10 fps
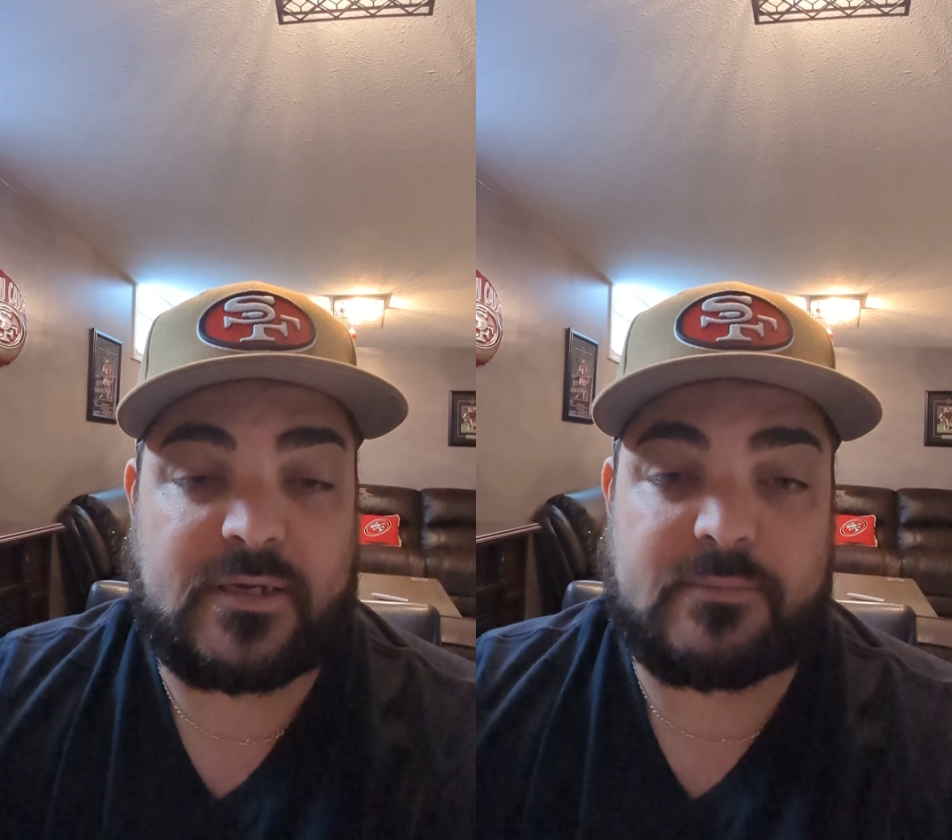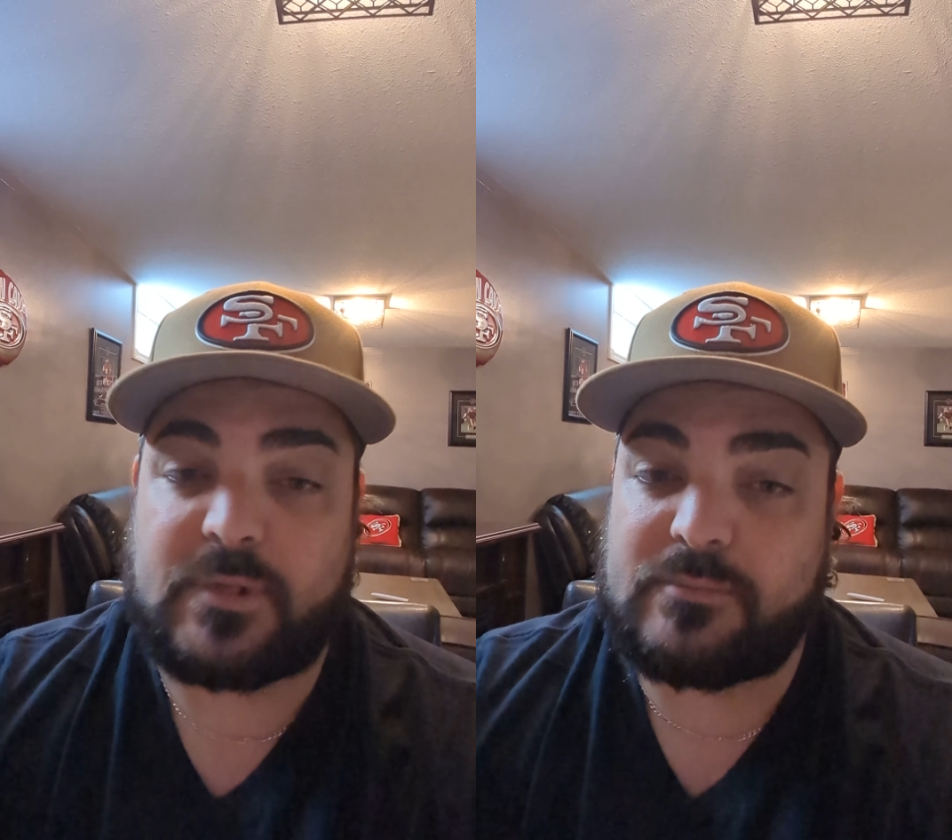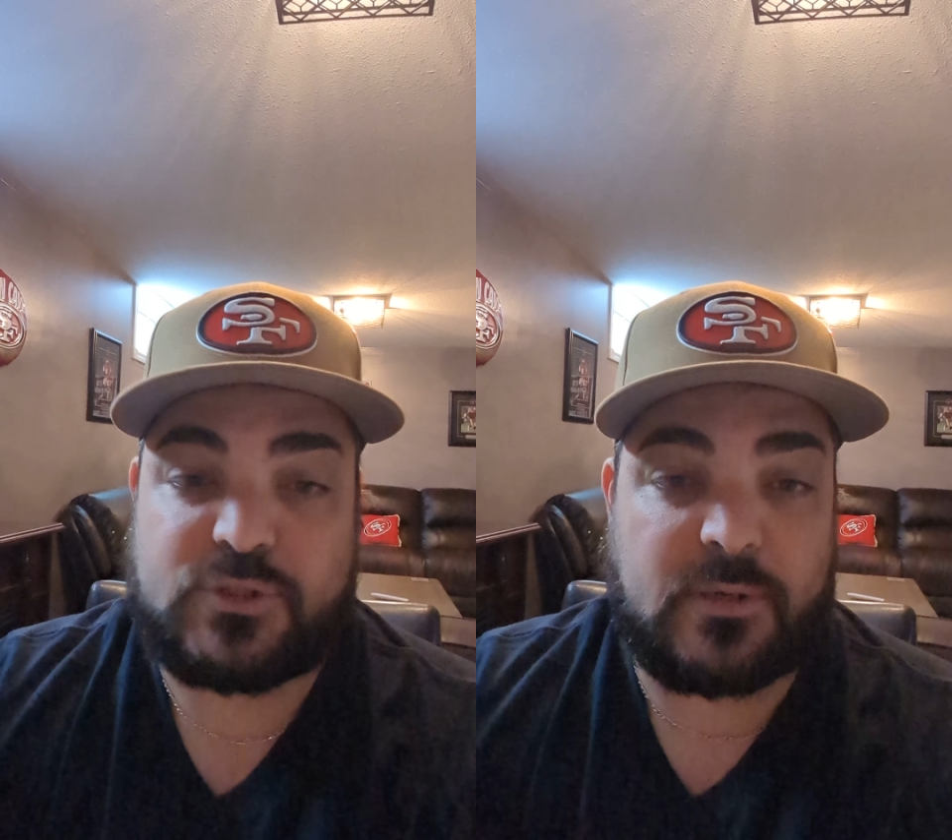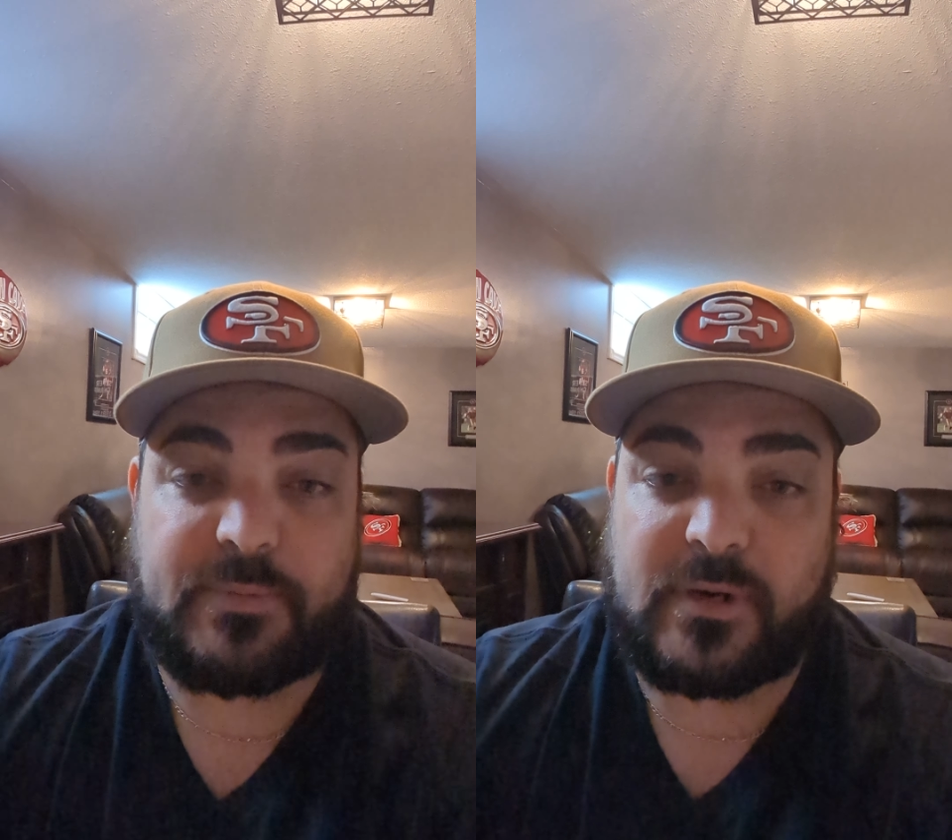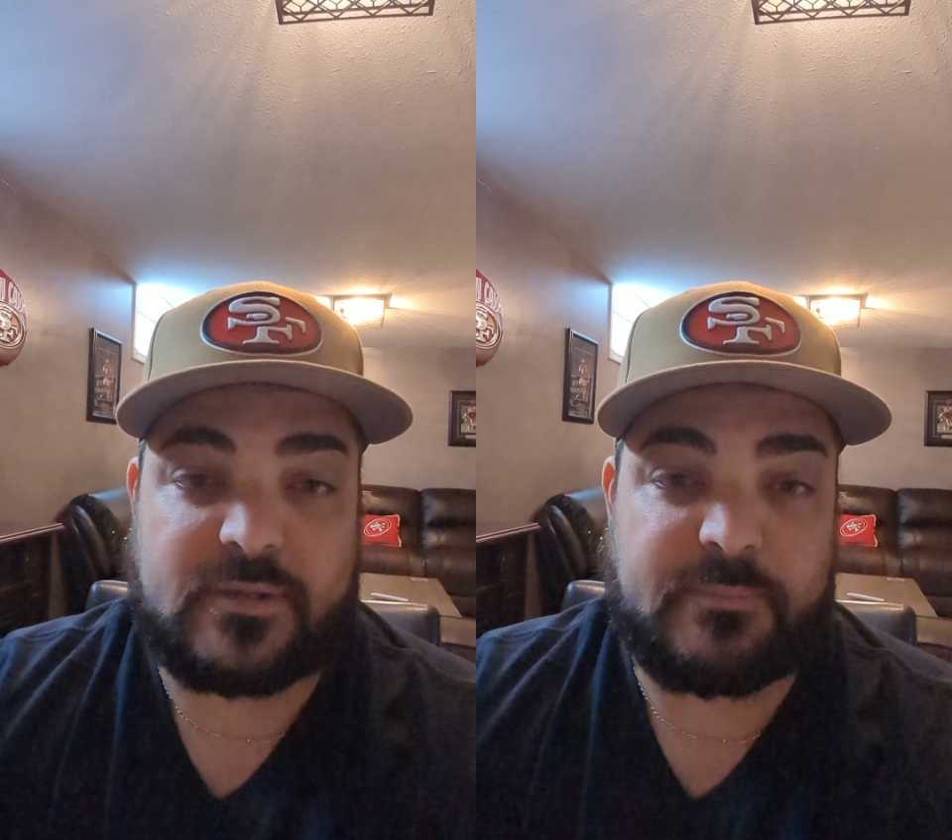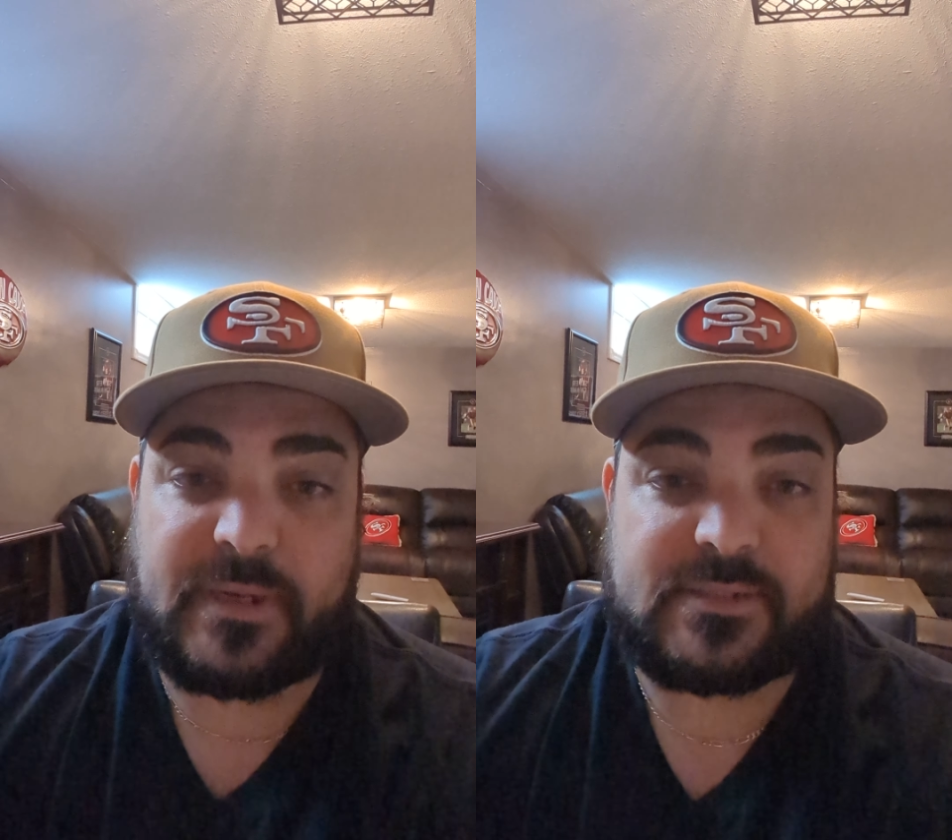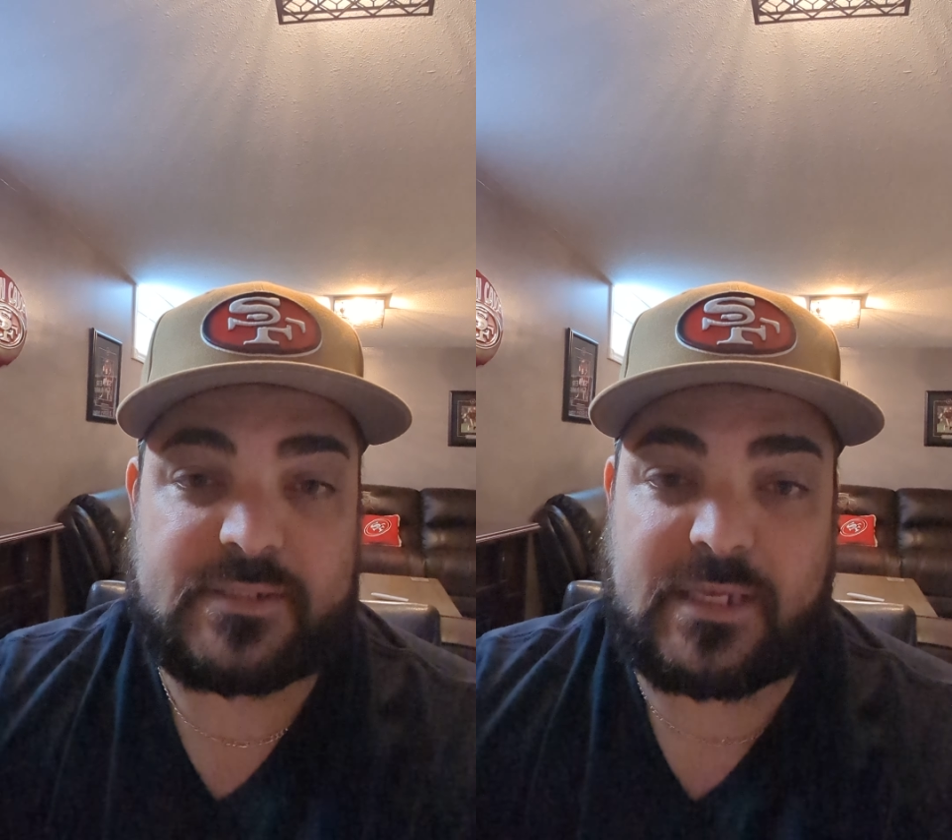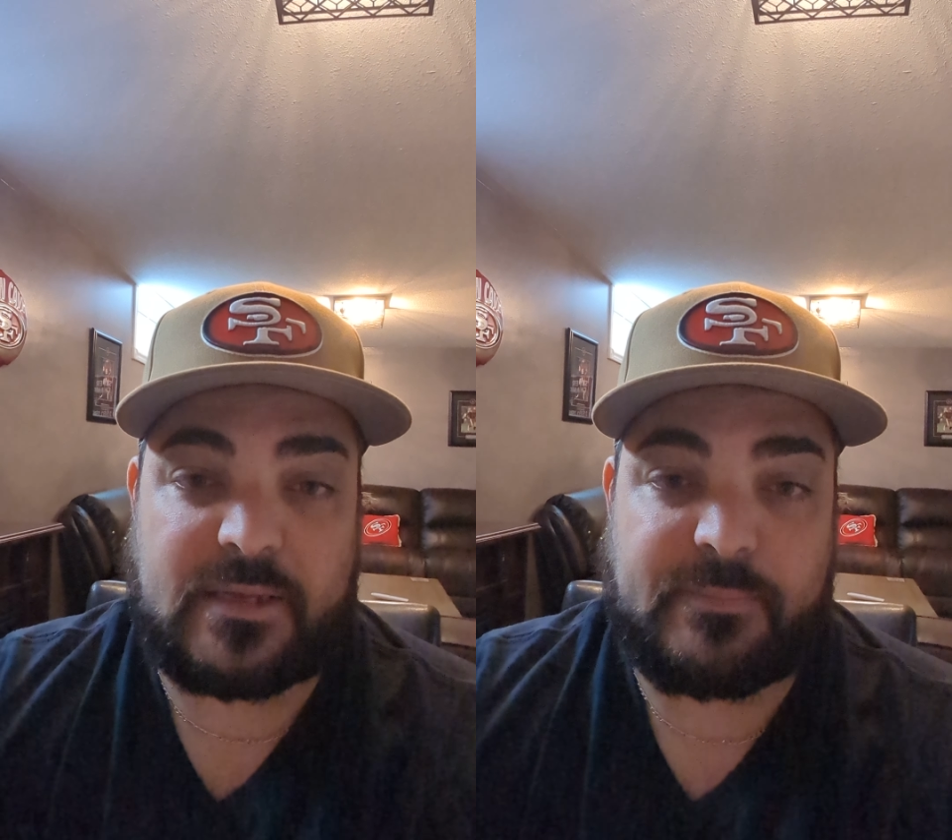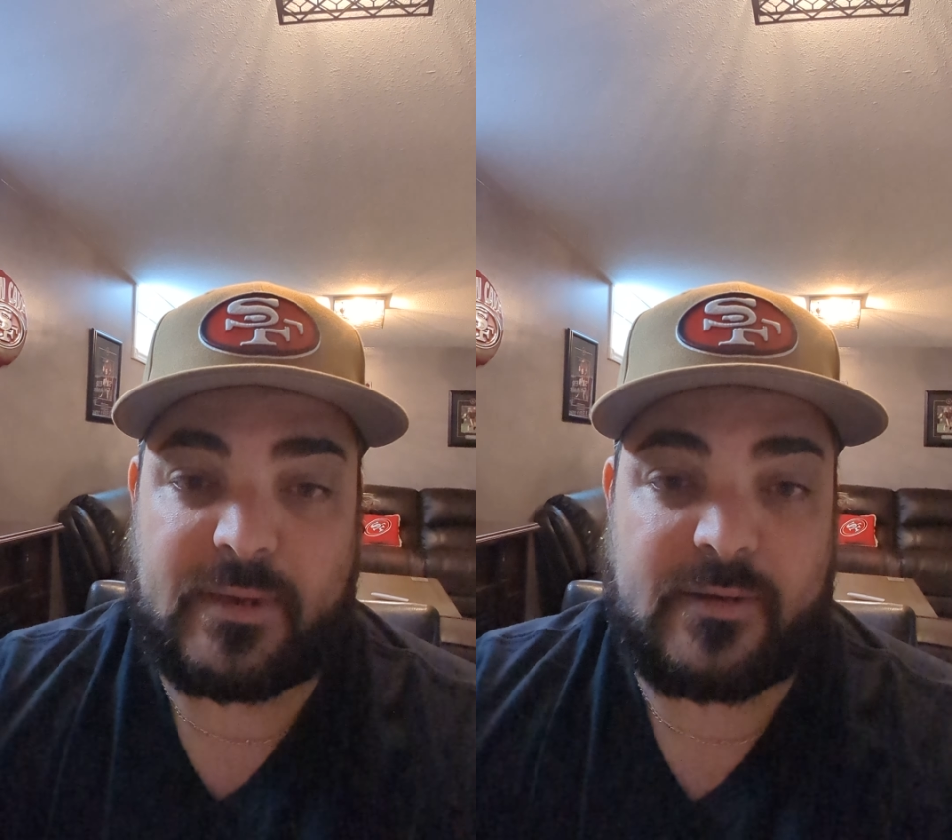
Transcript: I'm jumping on the Betstamp.